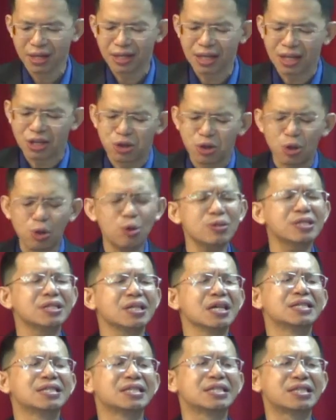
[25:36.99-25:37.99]
the Jews
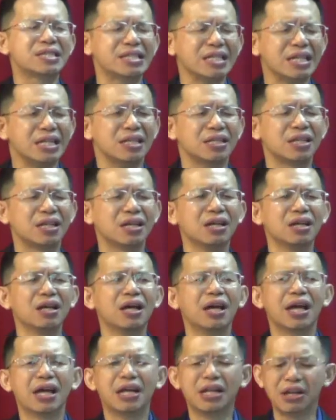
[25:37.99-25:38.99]
sinned
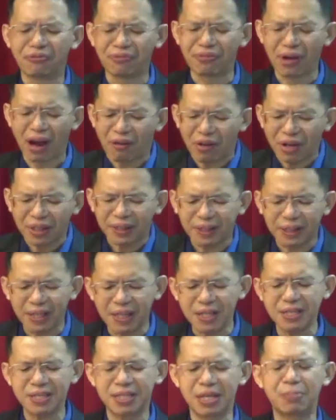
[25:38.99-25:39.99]
in the very
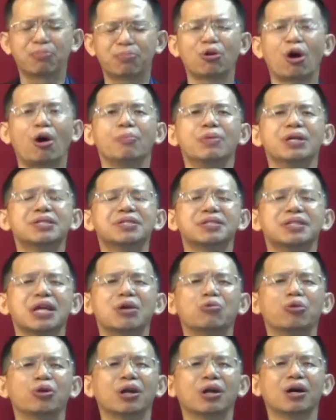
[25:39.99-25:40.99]
things they promised
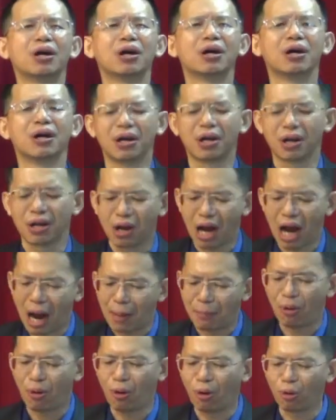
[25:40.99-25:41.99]
they would
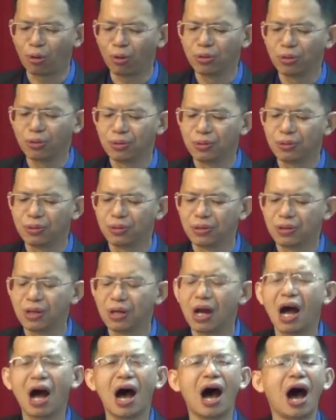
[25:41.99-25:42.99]
uphold.
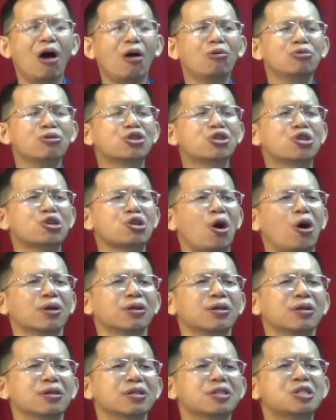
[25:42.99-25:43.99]
How
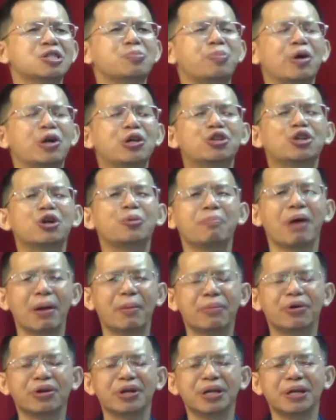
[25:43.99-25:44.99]
short spiritual
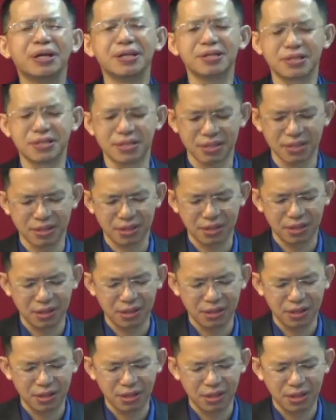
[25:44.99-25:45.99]
memory is.
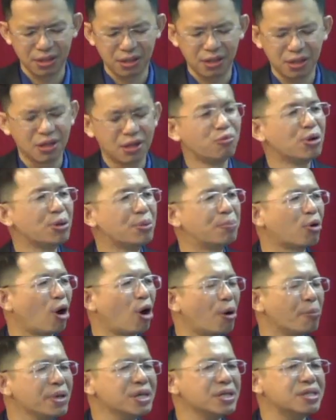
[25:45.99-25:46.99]
We
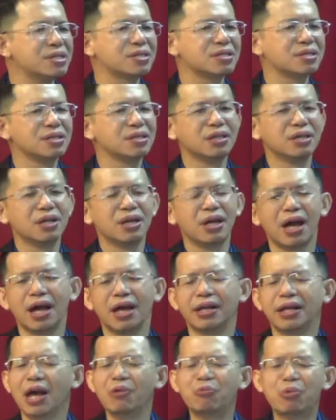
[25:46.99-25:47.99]
promise,
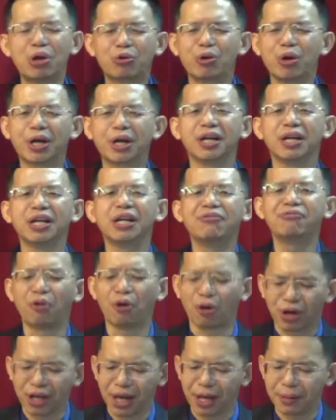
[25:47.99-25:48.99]
and then we quickly
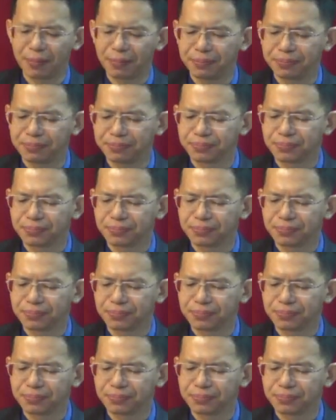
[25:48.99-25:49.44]
forget.